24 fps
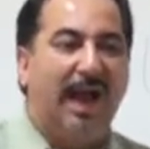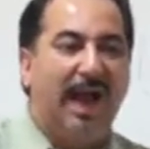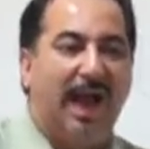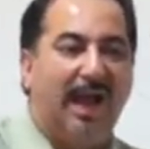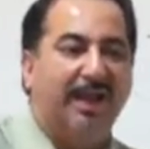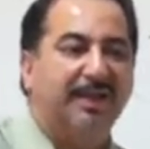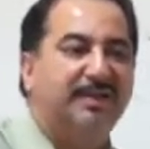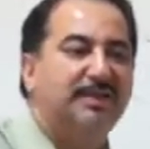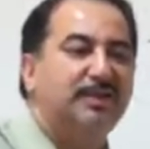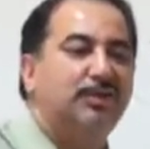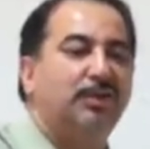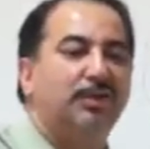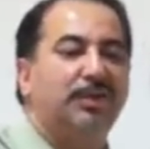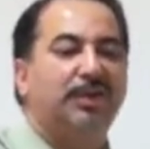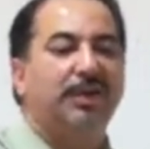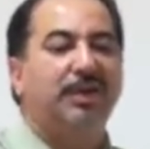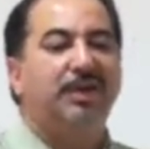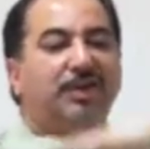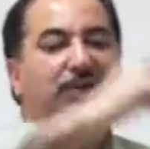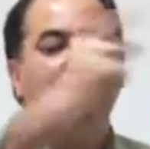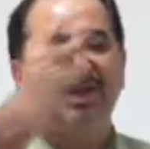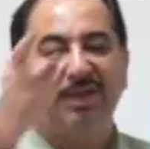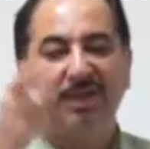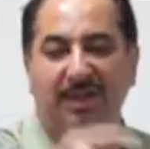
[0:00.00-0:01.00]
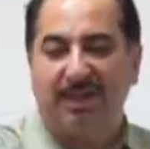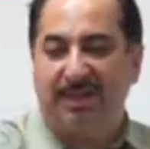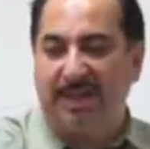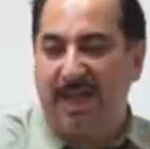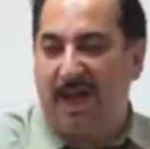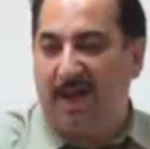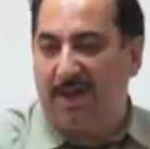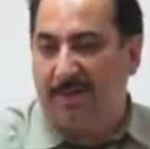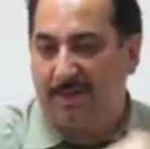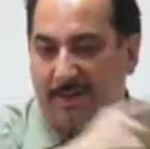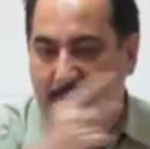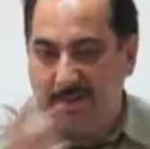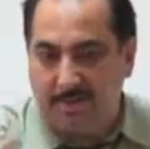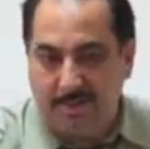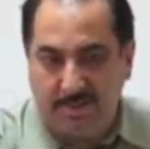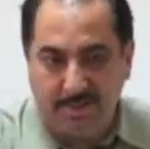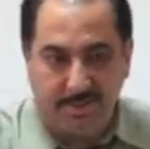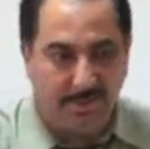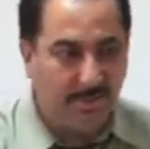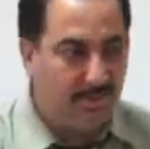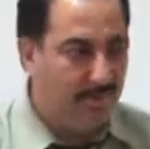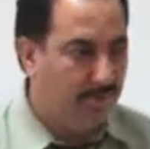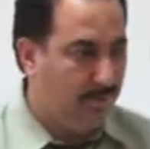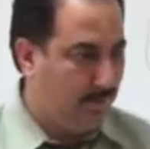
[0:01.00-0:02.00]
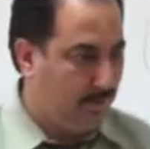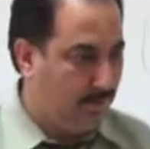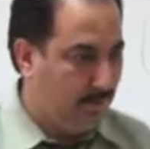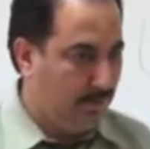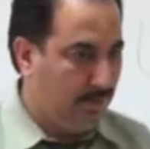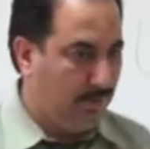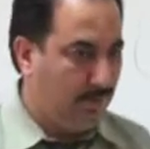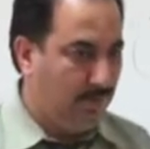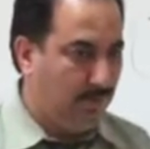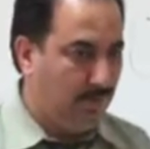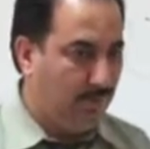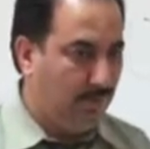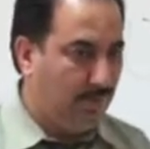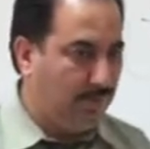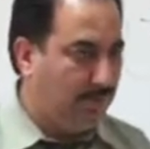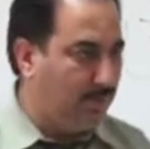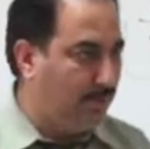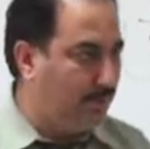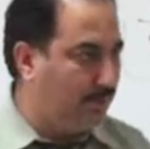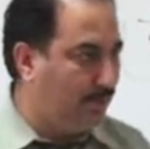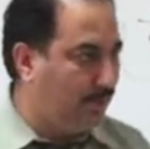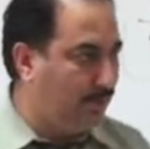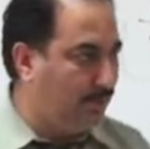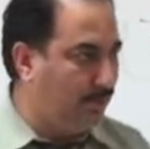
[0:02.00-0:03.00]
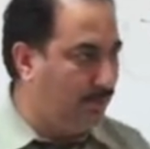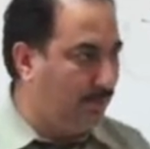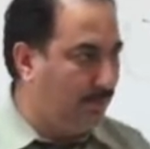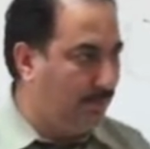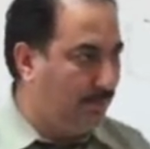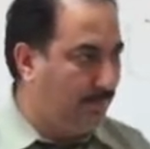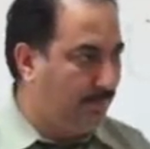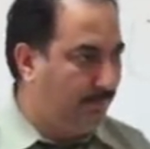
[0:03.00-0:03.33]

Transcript: and it's not reaching the target, what you should do?